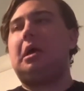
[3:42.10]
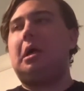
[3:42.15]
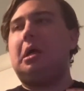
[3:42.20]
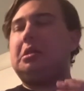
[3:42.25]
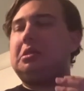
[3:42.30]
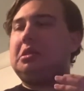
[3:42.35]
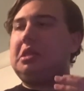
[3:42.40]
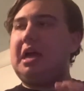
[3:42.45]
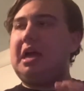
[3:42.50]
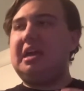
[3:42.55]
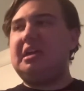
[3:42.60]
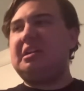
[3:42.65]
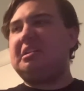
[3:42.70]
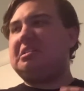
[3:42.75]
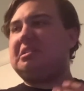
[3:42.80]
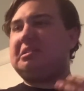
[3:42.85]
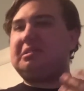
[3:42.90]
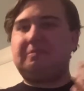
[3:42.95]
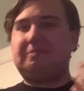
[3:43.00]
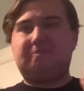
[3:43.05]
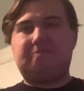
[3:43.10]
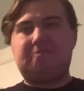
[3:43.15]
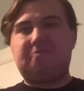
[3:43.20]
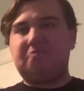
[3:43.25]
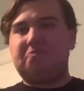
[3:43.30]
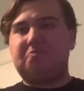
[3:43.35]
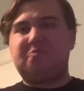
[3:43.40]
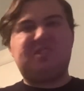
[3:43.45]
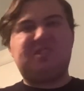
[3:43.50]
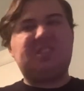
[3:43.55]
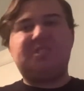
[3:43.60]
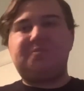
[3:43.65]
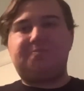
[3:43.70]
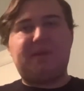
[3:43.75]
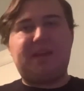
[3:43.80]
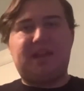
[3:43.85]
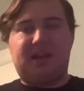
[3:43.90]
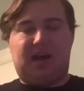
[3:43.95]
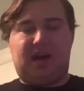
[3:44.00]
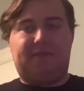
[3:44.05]
like
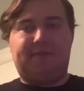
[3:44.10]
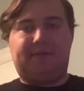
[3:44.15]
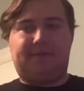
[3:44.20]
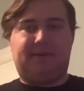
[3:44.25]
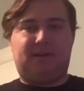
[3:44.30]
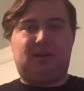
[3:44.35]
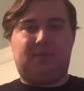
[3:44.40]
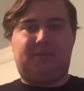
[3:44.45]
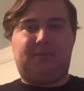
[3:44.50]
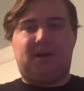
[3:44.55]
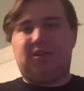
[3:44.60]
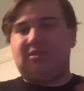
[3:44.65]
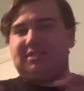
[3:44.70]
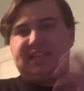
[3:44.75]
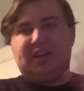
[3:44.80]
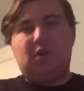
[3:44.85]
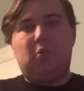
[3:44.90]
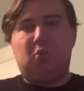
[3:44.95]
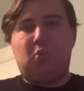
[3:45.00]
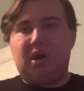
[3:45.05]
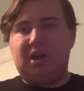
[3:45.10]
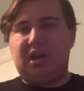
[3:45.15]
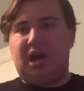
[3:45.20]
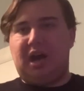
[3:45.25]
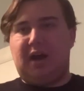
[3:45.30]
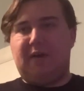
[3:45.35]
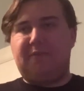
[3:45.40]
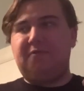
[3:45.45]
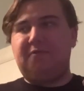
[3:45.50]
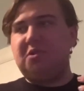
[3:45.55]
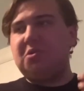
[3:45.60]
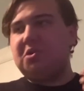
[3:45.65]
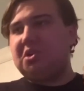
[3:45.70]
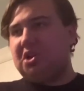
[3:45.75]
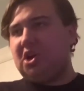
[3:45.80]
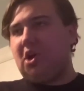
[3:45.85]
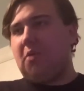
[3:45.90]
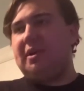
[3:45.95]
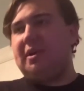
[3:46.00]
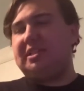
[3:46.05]
spin-off of Harry Potter. It's like a one-off. You could
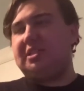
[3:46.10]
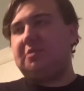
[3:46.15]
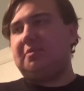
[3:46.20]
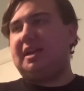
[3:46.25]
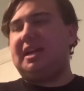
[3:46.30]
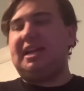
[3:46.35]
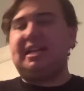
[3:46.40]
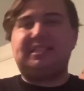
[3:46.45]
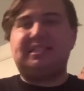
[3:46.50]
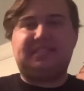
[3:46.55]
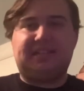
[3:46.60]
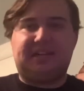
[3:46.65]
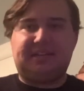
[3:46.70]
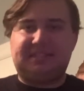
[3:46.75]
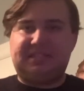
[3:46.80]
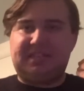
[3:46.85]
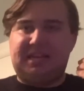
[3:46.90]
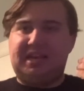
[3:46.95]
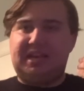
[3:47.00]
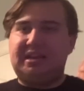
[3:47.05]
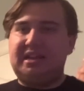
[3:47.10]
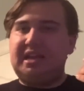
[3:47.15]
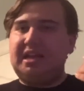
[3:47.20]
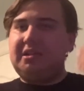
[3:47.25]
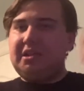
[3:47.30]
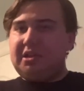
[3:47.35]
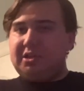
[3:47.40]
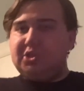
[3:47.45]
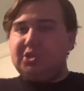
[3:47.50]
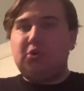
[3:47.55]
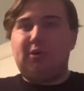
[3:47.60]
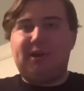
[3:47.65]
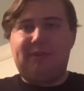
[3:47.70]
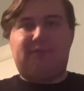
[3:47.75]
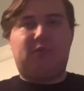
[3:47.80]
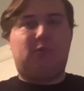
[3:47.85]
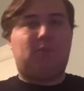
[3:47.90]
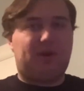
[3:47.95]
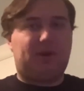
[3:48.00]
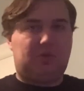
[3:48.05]
go into it and get sucked in and enjoy it
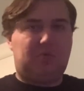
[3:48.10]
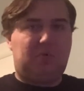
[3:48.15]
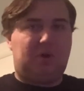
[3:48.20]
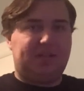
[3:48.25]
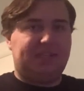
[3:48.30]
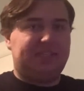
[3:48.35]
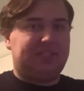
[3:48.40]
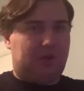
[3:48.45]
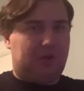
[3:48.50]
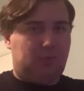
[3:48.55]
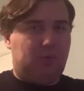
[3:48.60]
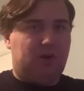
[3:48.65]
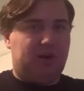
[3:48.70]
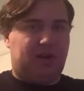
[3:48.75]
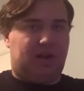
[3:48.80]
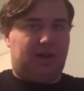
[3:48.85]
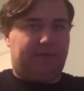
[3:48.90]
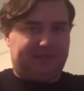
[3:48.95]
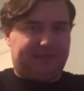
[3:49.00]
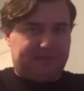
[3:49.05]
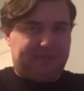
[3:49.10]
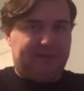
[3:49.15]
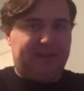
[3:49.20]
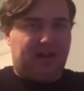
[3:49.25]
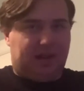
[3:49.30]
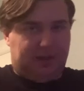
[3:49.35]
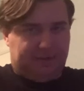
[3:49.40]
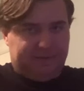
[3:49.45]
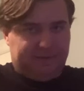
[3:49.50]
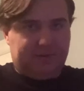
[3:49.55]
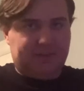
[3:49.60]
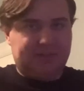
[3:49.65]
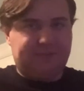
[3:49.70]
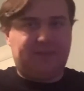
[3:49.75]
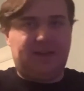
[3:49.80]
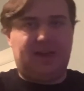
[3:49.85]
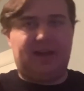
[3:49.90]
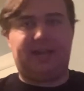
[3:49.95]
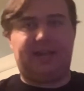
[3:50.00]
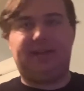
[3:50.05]
for what it was. A one-off, a spin-off. It was
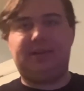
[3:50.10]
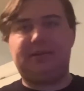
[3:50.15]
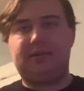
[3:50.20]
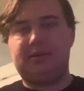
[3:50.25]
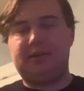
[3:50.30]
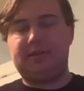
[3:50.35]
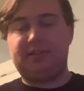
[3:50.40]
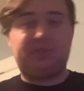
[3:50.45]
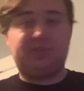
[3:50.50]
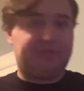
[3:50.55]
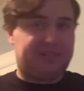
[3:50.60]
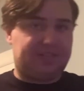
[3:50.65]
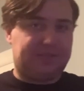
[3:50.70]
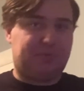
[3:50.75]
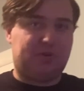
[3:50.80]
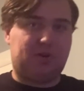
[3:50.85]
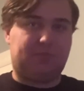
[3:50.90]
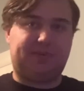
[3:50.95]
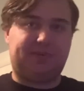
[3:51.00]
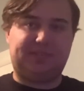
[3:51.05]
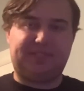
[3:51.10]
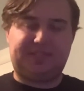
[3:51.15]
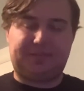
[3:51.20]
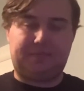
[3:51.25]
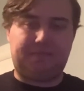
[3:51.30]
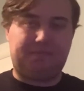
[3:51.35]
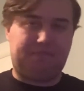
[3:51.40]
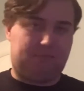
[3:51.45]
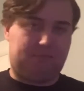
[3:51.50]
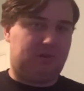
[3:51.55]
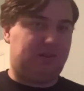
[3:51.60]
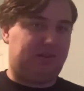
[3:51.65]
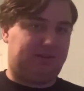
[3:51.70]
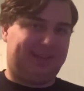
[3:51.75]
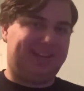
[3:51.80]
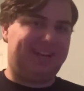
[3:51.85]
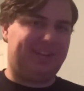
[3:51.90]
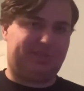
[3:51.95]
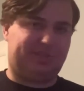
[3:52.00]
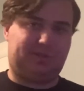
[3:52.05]
fine. It served its purpose. Well,
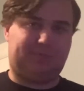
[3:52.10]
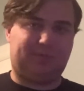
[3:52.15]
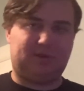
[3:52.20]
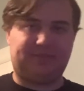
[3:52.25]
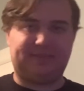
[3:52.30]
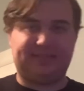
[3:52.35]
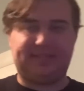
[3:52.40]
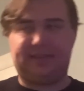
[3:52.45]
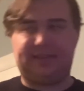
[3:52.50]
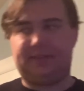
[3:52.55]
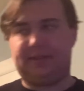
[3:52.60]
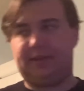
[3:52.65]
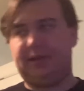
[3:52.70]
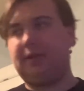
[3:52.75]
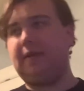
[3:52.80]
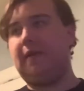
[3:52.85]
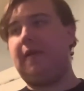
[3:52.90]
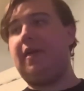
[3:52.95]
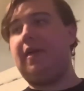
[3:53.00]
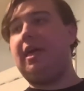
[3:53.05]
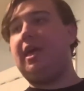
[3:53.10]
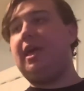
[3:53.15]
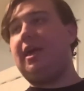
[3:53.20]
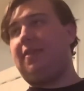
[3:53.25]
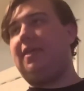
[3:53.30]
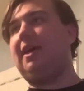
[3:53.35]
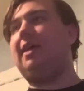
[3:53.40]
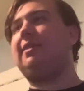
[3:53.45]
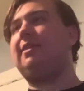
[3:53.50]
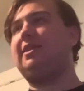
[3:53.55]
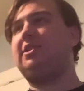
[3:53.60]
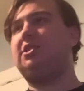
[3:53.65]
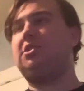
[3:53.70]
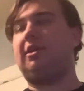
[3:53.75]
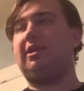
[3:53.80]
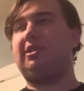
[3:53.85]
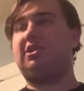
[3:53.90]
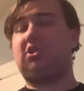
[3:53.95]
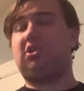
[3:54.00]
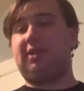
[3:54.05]
initial purpose, I think. Then they
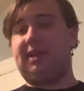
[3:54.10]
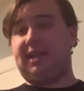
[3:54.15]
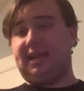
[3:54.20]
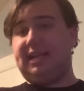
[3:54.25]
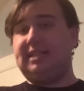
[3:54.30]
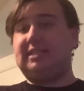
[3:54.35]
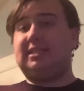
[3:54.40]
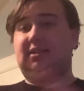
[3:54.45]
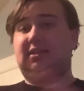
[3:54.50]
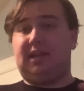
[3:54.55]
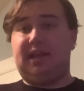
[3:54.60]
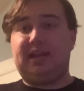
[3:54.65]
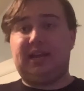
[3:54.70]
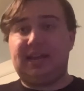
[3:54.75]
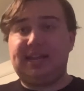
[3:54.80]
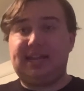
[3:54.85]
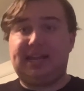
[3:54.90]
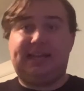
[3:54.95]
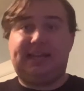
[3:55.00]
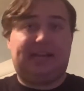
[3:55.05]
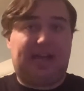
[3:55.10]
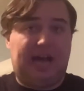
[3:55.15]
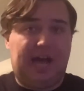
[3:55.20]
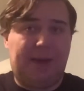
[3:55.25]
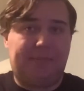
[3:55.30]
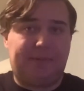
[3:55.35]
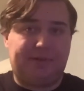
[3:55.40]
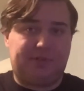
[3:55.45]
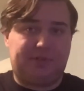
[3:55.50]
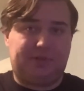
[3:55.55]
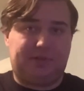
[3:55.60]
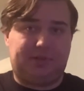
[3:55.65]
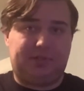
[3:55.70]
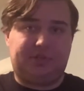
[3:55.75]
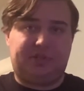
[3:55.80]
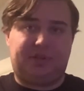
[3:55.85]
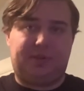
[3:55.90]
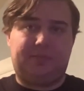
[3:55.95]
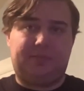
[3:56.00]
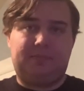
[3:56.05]
started turning it into like again like a Hobbit trilogy.